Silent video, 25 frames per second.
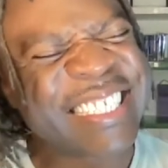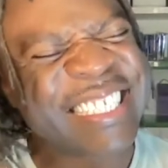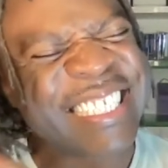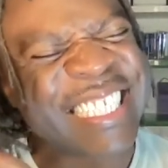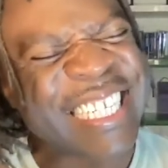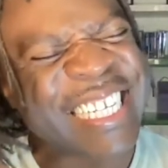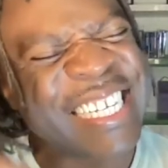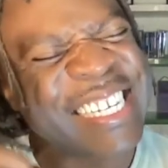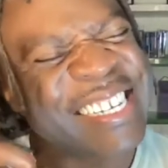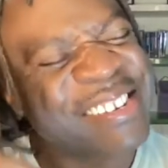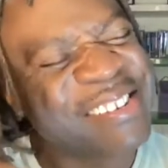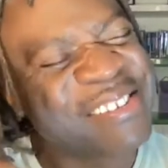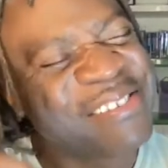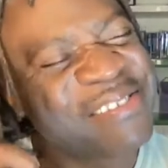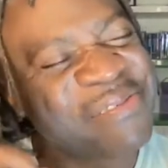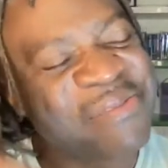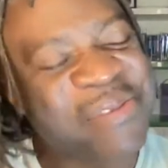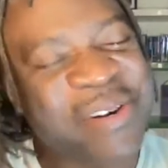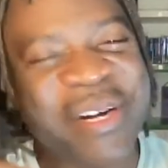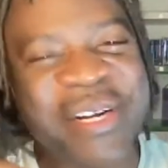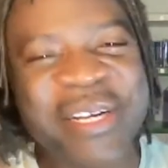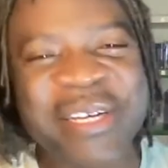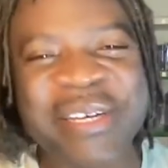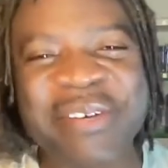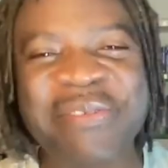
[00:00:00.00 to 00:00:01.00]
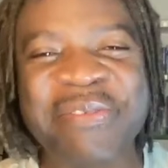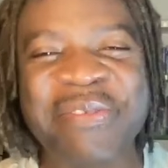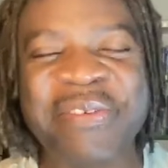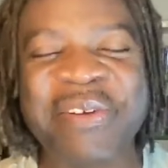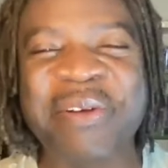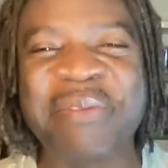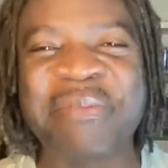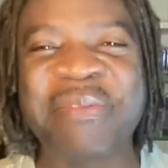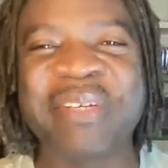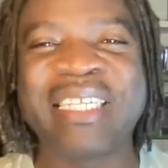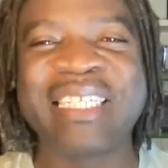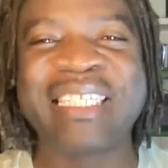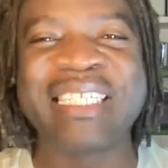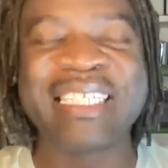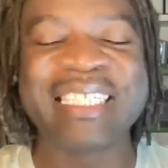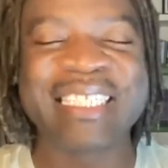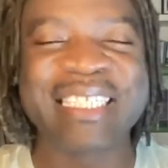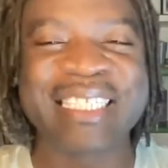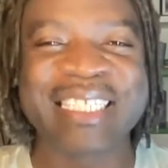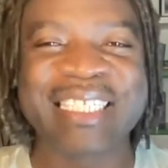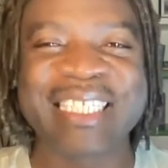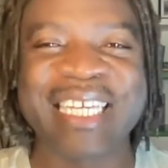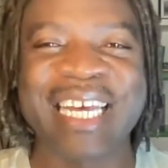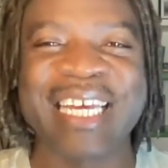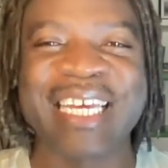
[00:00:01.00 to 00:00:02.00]
oh, where are you from? And then he's
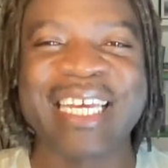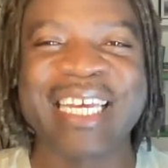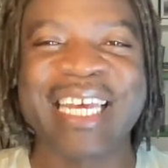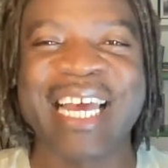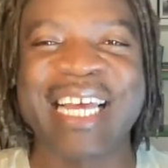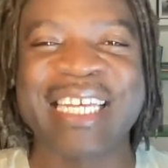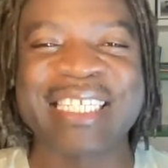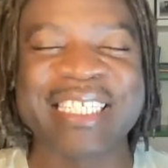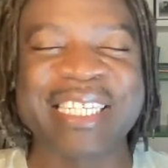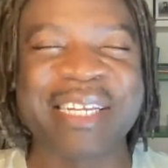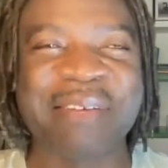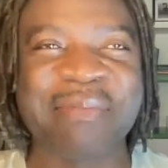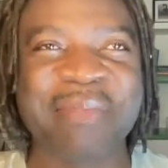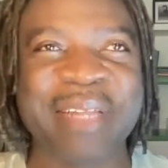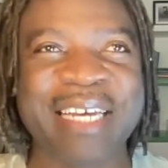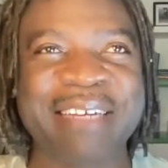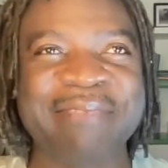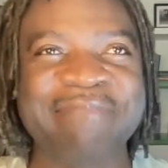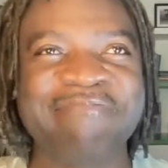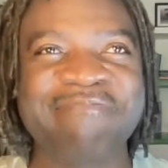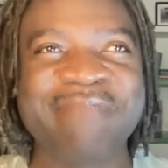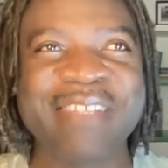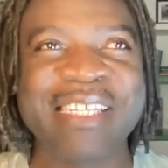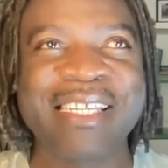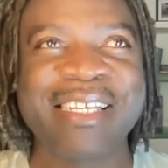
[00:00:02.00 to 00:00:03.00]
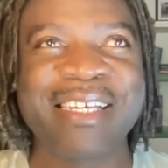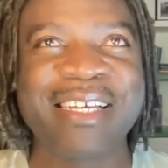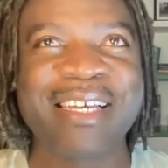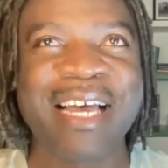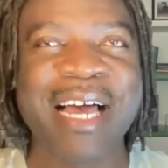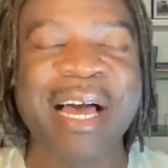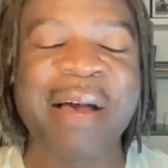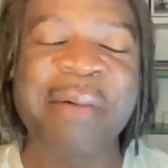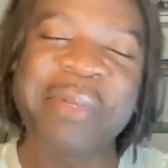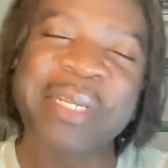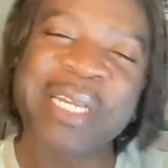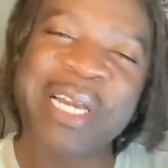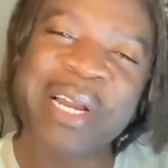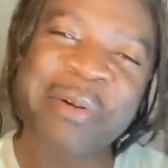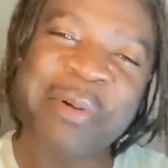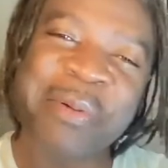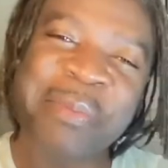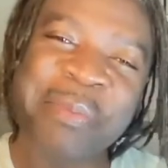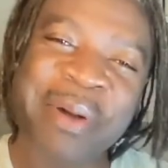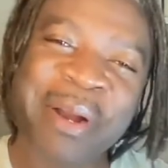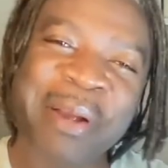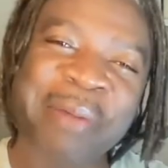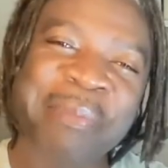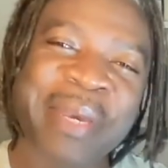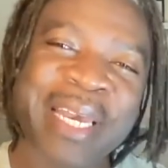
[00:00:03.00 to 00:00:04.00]
just like, guess. And I'm like, I'm gonna go with
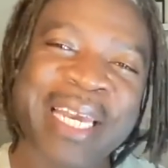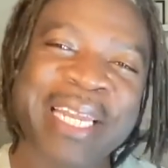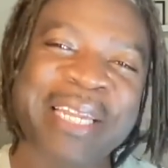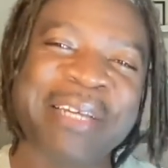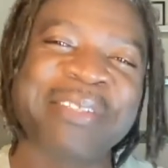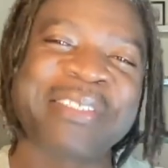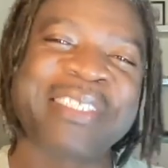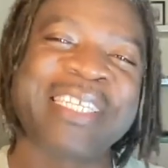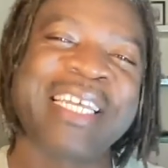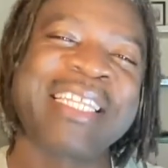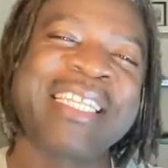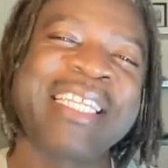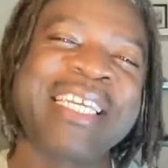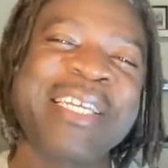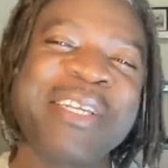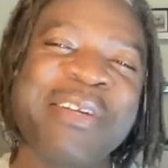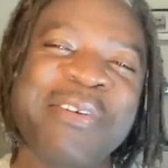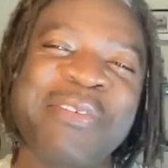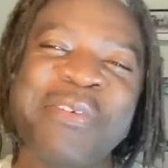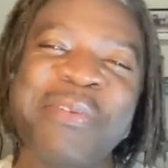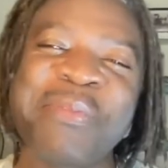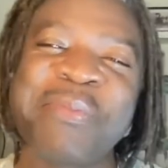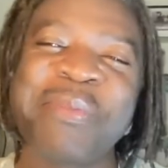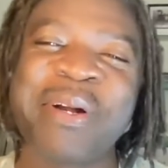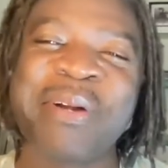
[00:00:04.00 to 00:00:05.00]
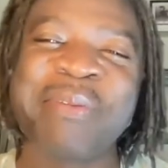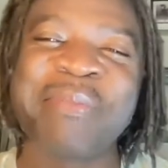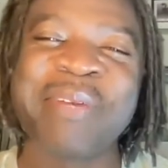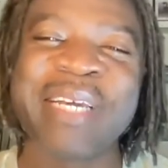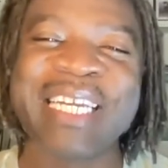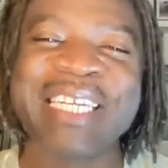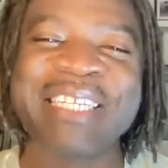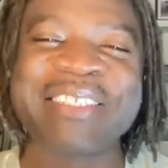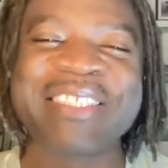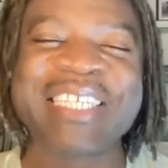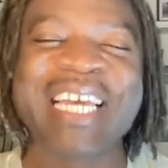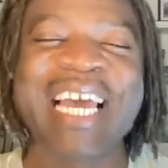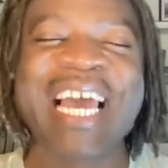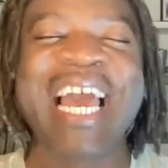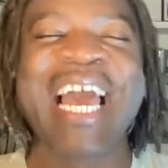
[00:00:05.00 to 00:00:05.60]
Barbados. I think you're from Barbados.